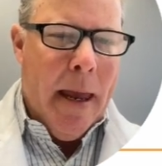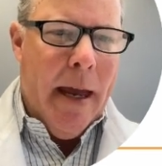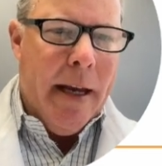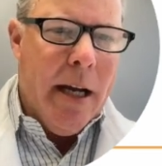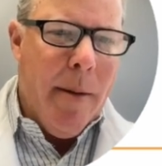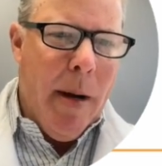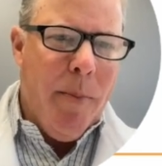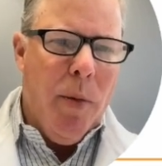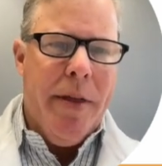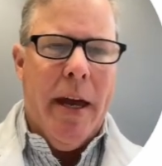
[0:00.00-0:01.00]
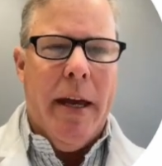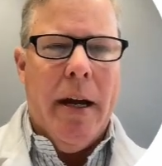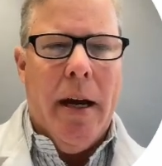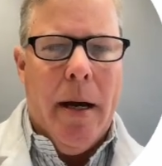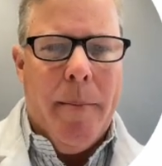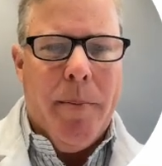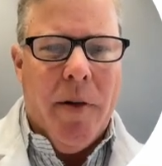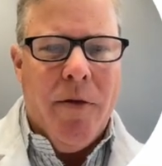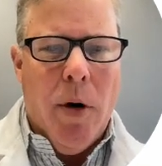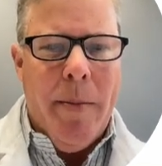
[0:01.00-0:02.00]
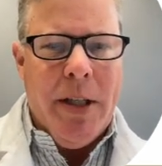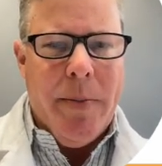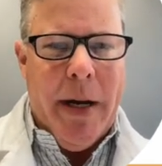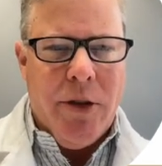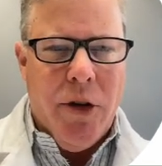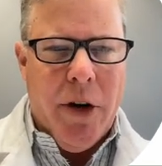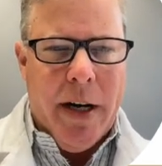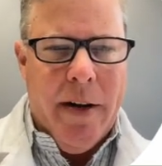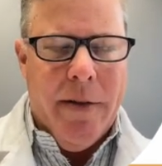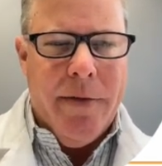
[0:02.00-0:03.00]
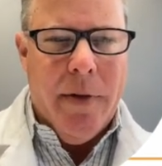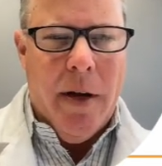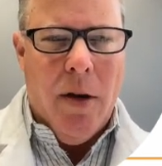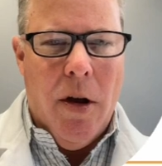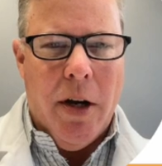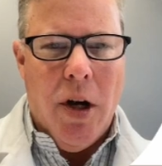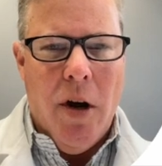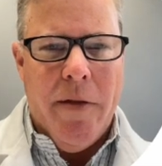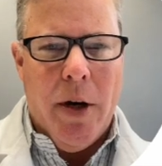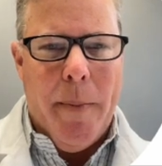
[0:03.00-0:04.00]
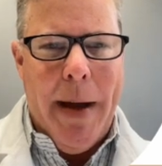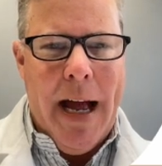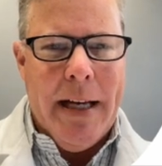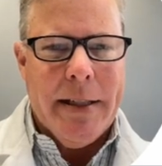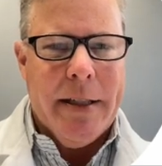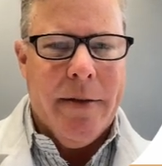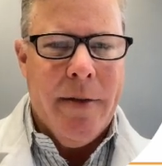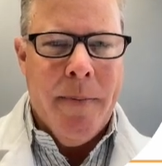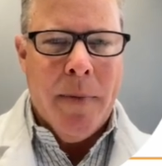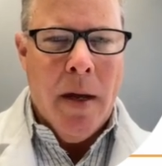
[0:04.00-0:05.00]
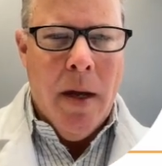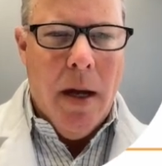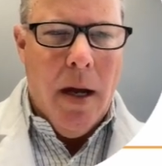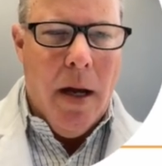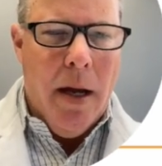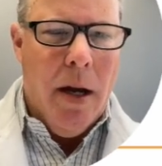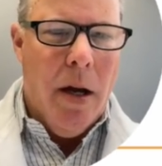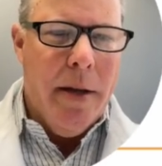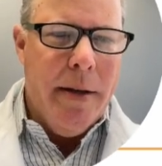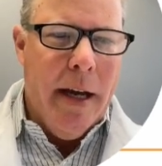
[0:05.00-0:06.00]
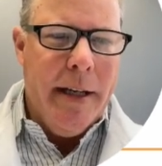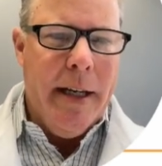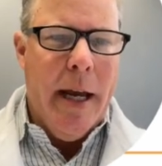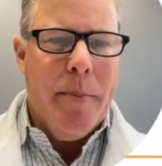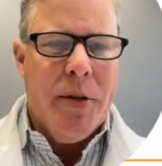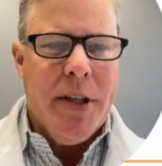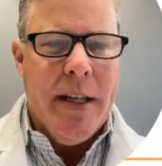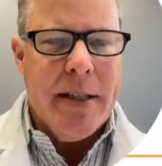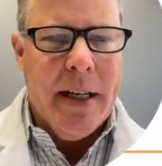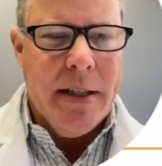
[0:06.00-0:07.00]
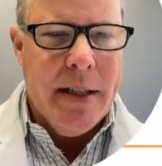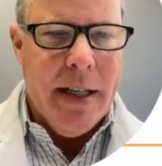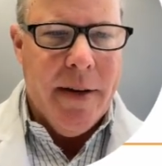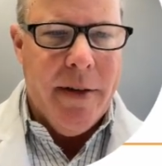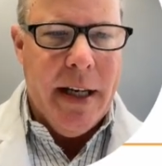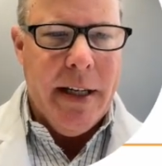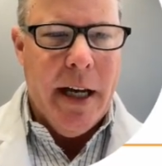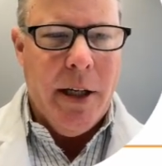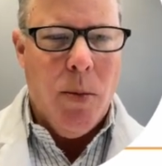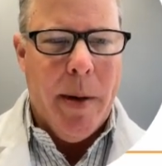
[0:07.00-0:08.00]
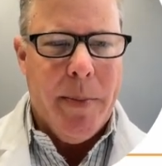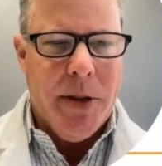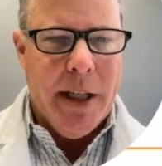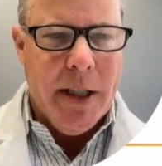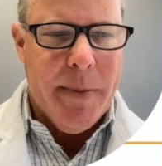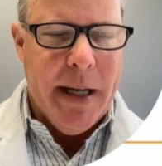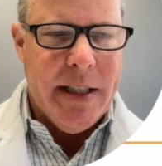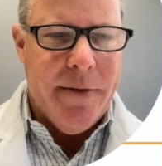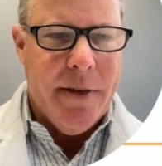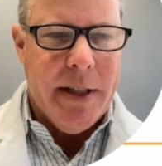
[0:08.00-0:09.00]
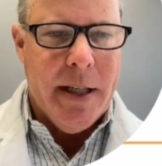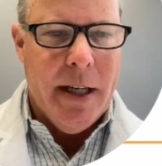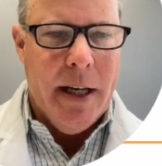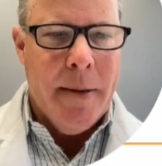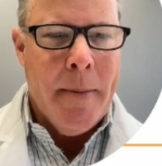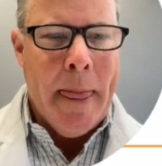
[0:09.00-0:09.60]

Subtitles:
and come up with a performance metric of long COVID or PASC of 98% sensitivity, 91% specificity,